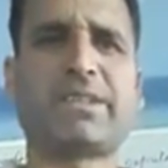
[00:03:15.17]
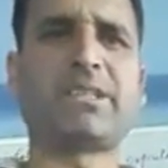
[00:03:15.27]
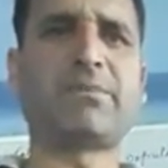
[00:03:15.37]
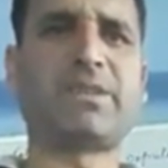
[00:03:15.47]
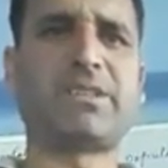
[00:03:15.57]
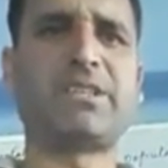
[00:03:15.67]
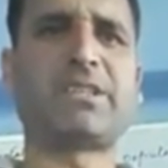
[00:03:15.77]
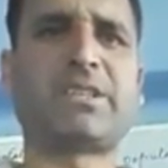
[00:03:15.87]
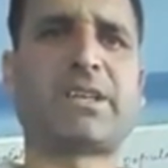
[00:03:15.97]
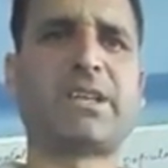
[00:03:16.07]
resembles each
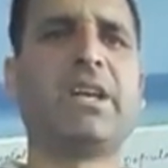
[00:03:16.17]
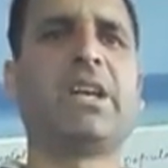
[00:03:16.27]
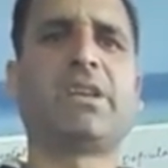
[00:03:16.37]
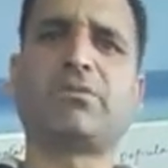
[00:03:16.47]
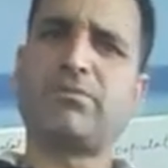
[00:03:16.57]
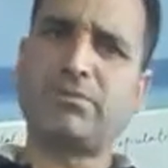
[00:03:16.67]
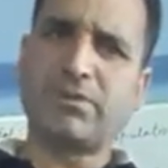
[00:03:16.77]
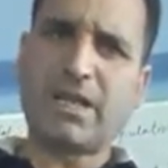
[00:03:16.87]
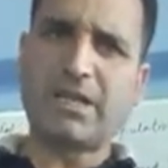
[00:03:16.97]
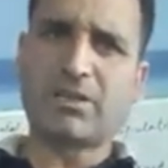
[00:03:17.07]
other.
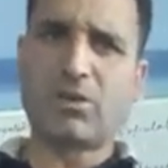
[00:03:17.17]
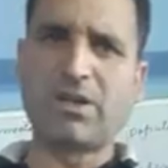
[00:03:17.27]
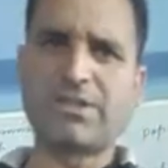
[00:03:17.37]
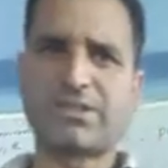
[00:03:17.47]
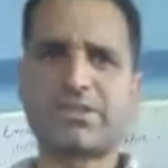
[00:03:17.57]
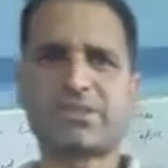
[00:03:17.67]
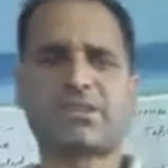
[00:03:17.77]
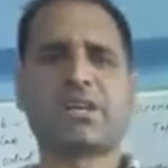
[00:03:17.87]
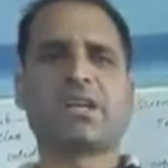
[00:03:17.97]
Ecologists